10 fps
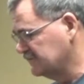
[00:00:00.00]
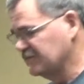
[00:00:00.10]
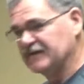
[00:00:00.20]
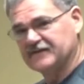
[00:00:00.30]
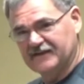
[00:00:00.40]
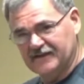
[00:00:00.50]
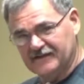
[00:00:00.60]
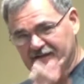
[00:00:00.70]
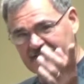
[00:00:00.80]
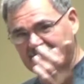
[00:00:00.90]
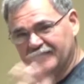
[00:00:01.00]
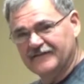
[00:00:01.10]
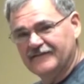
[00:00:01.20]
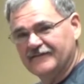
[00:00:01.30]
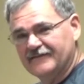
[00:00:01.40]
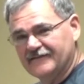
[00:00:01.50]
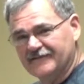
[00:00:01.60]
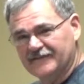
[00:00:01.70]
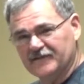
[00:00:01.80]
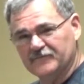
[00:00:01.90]
We had Kendi,
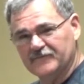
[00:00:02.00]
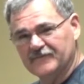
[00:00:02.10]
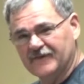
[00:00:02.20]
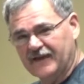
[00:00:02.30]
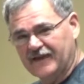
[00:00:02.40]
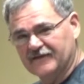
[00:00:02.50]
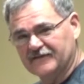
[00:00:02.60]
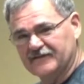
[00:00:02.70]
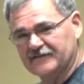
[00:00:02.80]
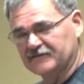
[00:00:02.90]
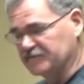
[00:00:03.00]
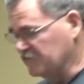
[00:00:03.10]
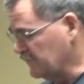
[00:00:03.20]
and then Natalie and